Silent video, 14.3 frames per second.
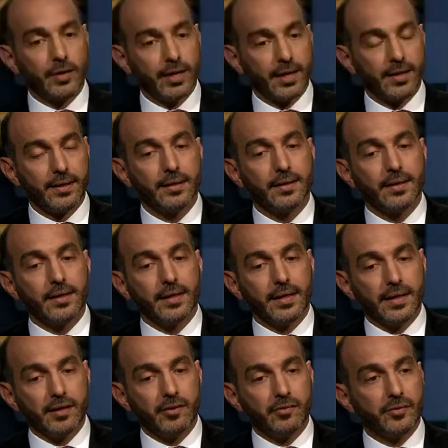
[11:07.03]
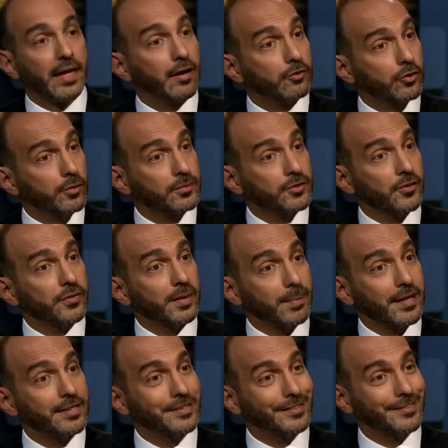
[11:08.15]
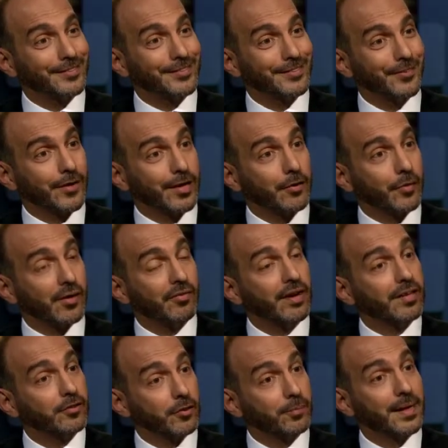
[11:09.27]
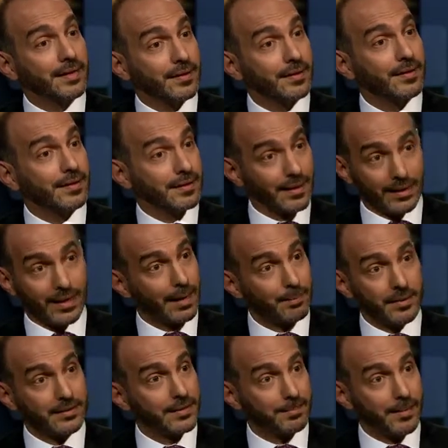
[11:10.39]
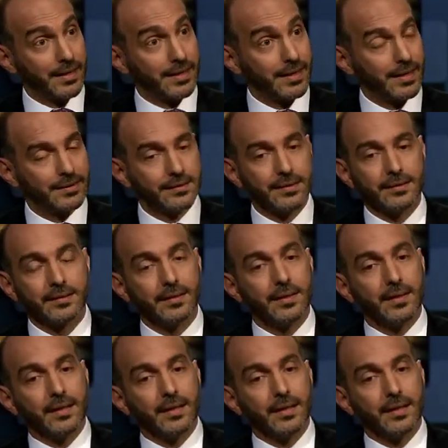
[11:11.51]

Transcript: okay if the outcomes of the patients were equivalent or better, and that happens in many cases.